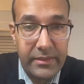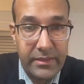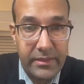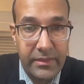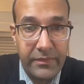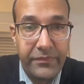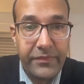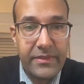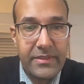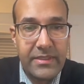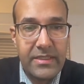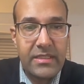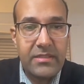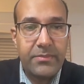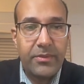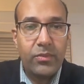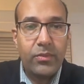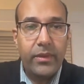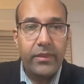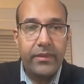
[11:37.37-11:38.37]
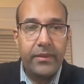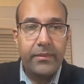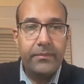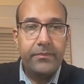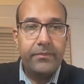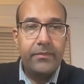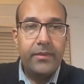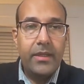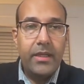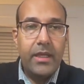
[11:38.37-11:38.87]
differences between them.
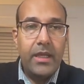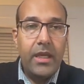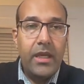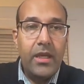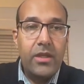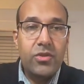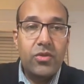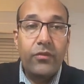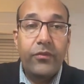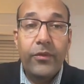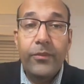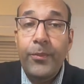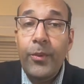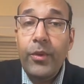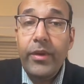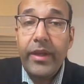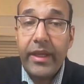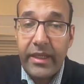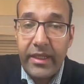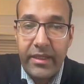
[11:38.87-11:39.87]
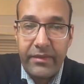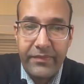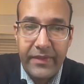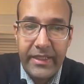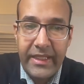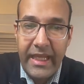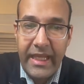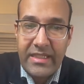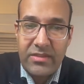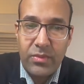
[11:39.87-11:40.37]
So for poor
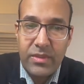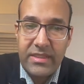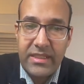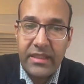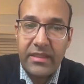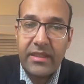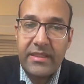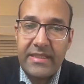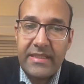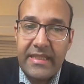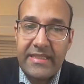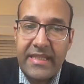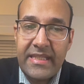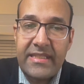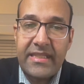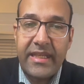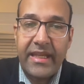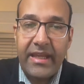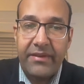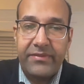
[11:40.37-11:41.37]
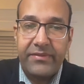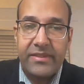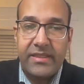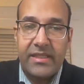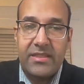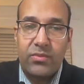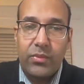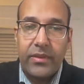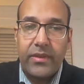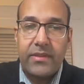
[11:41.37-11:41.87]
encephaly, as we said, it's a cystic
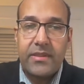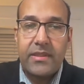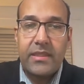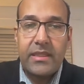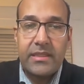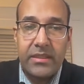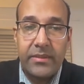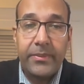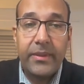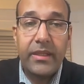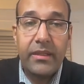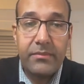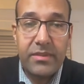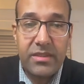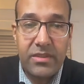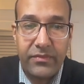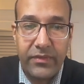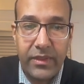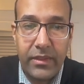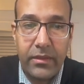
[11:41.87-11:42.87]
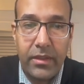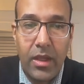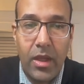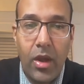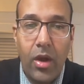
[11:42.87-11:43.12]
cavities within the cerebral hemisphere,